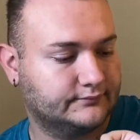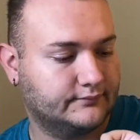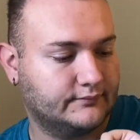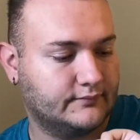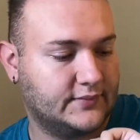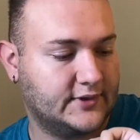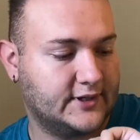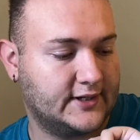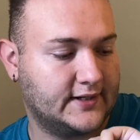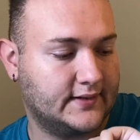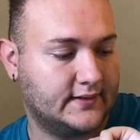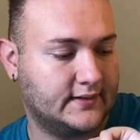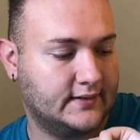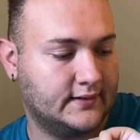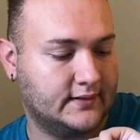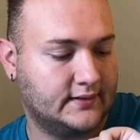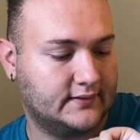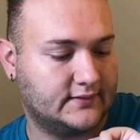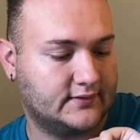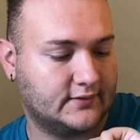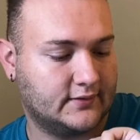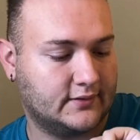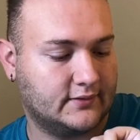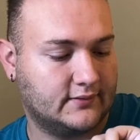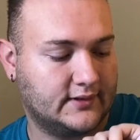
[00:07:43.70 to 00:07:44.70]
but
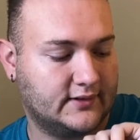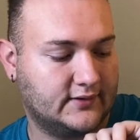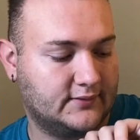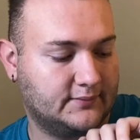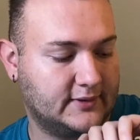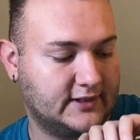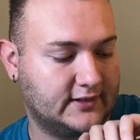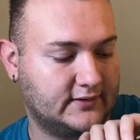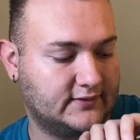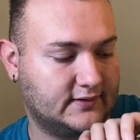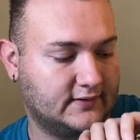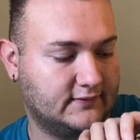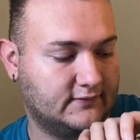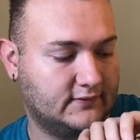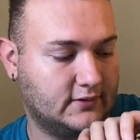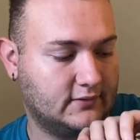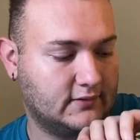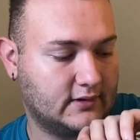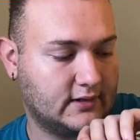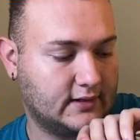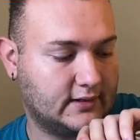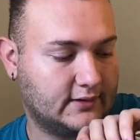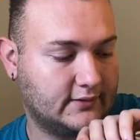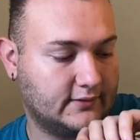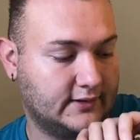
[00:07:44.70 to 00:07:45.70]
it's always best if you
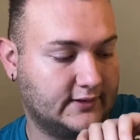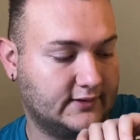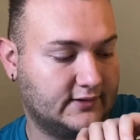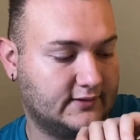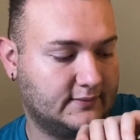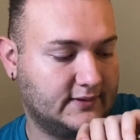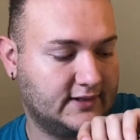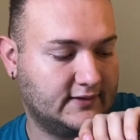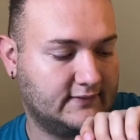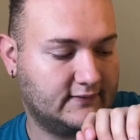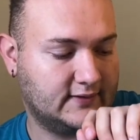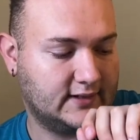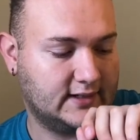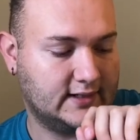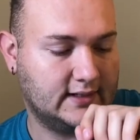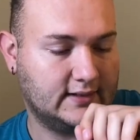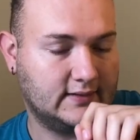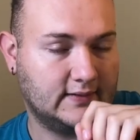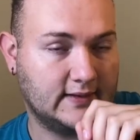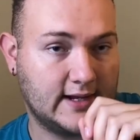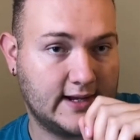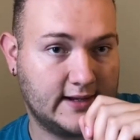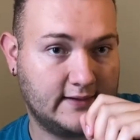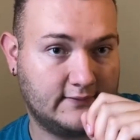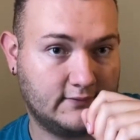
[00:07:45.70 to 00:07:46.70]
are going to be feeding
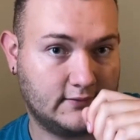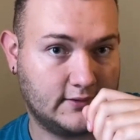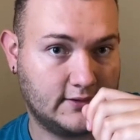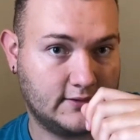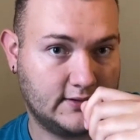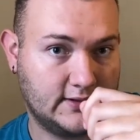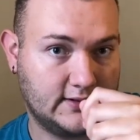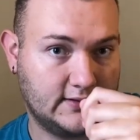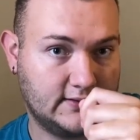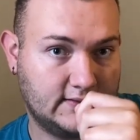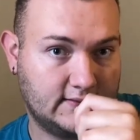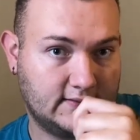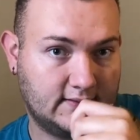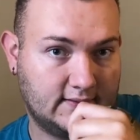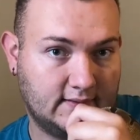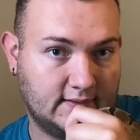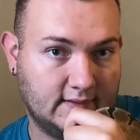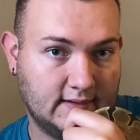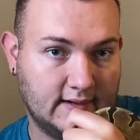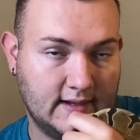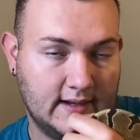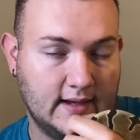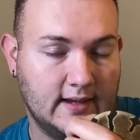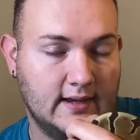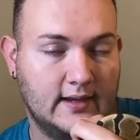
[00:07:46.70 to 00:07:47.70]
live rodents
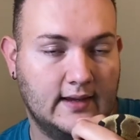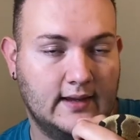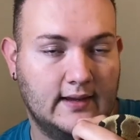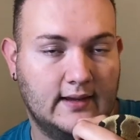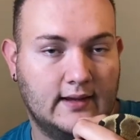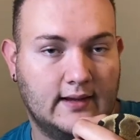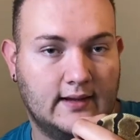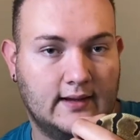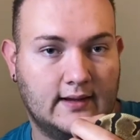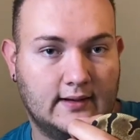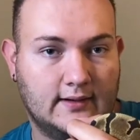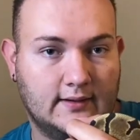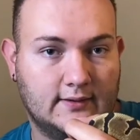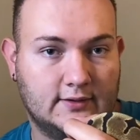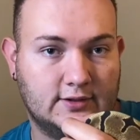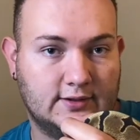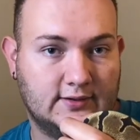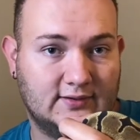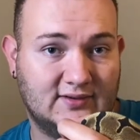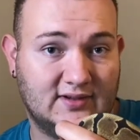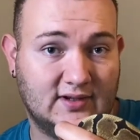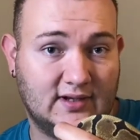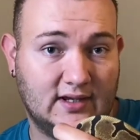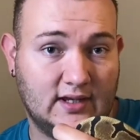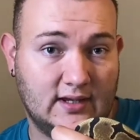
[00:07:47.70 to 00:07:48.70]
uh,
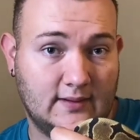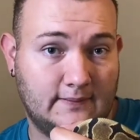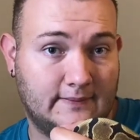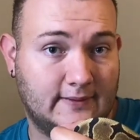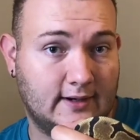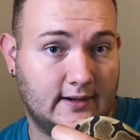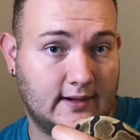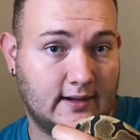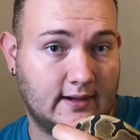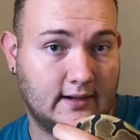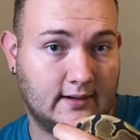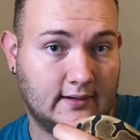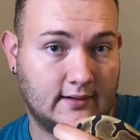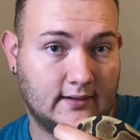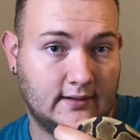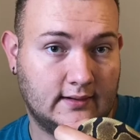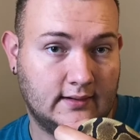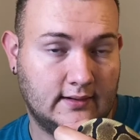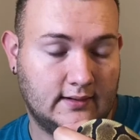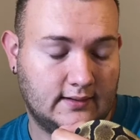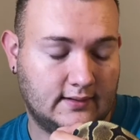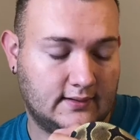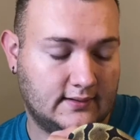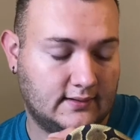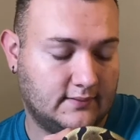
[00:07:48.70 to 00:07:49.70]
just to keep an eye on
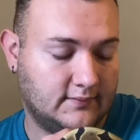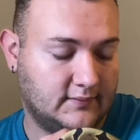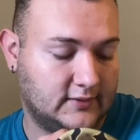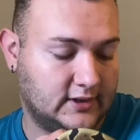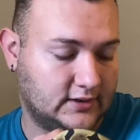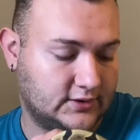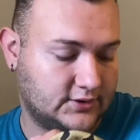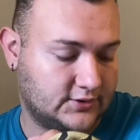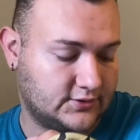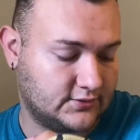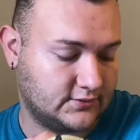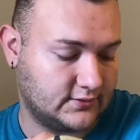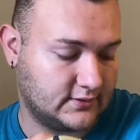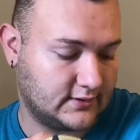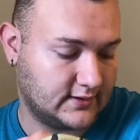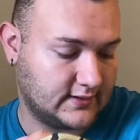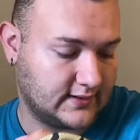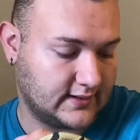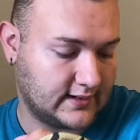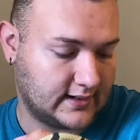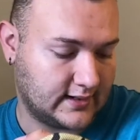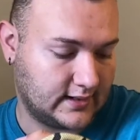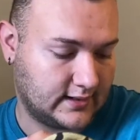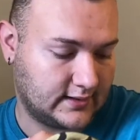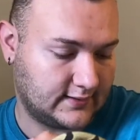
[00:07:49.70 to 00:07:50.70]
it to make sure
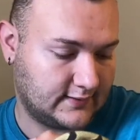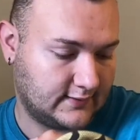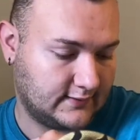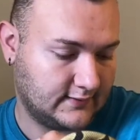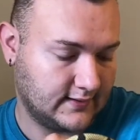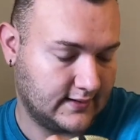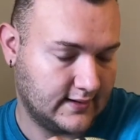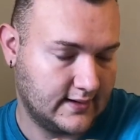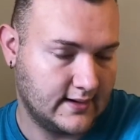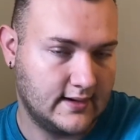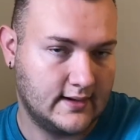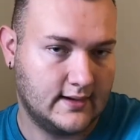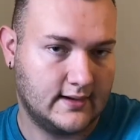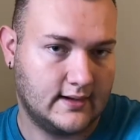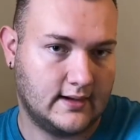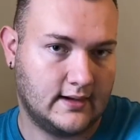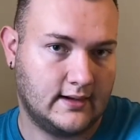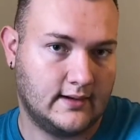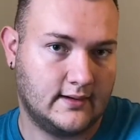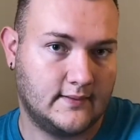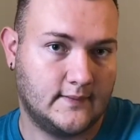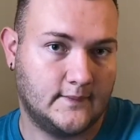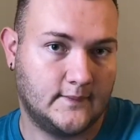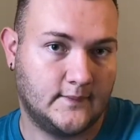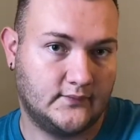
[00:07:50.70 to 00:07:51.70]
that
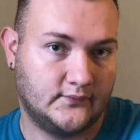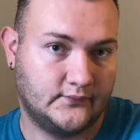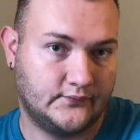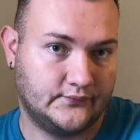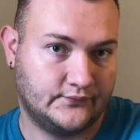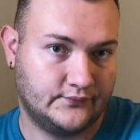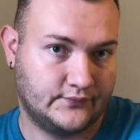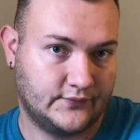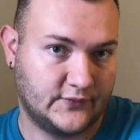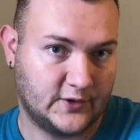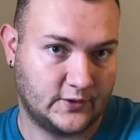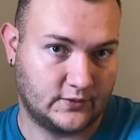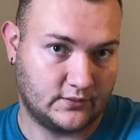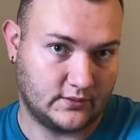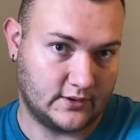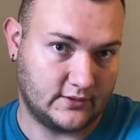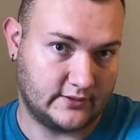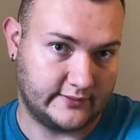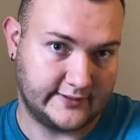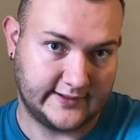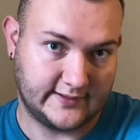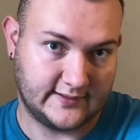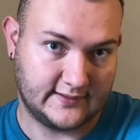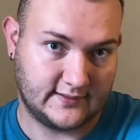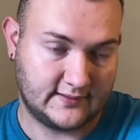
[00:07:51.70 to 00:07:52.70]
um, the
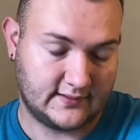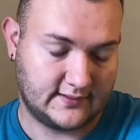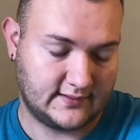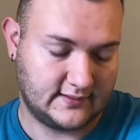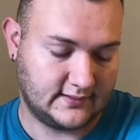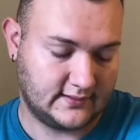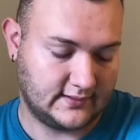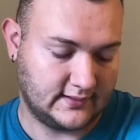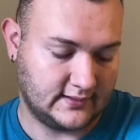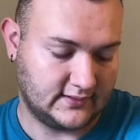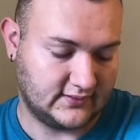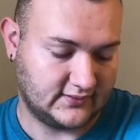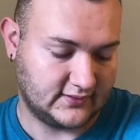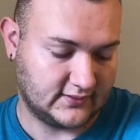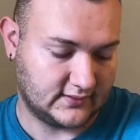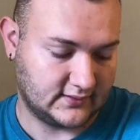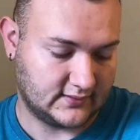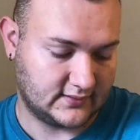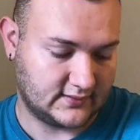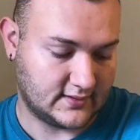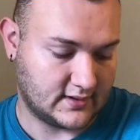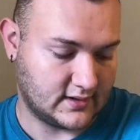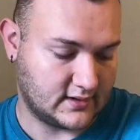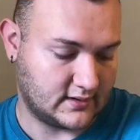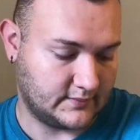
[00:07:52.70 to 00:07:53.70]
rodent
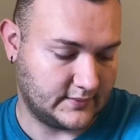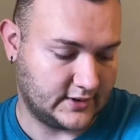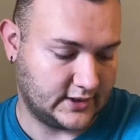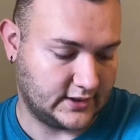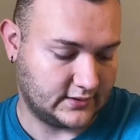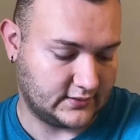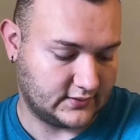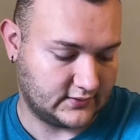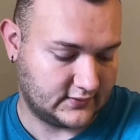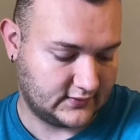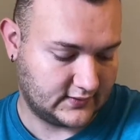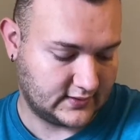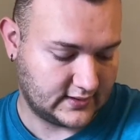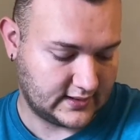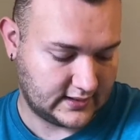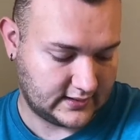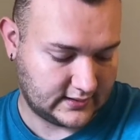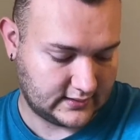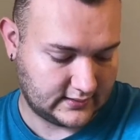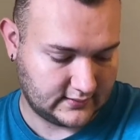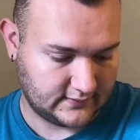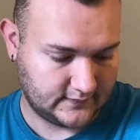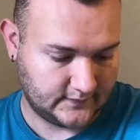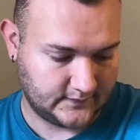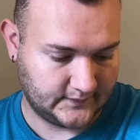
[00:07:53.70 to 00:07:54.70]
isn't harming your snake.